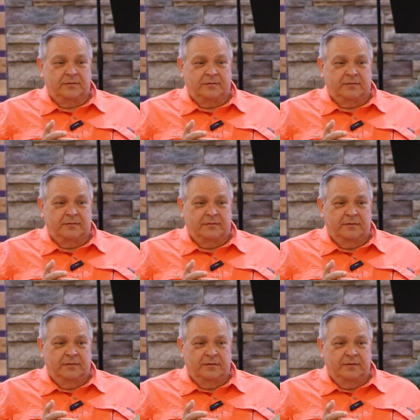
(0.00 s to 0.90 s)

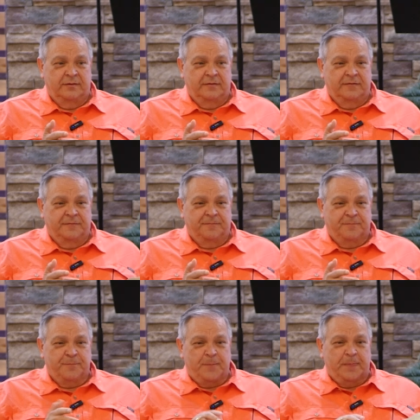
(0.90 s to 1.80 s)

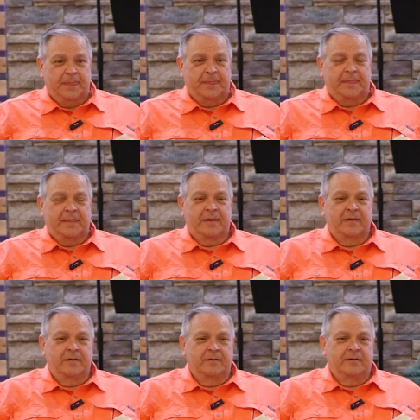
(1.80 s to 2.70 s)

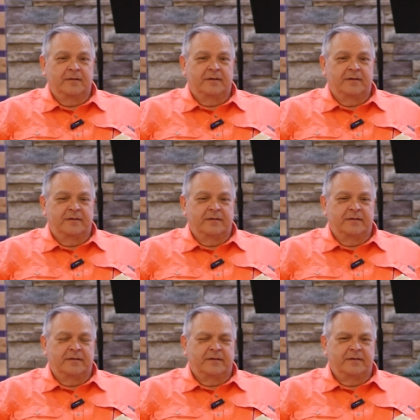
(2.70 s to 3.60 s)

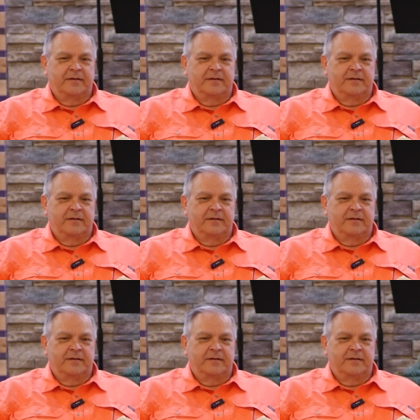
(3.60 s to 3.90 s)
Nothing is said.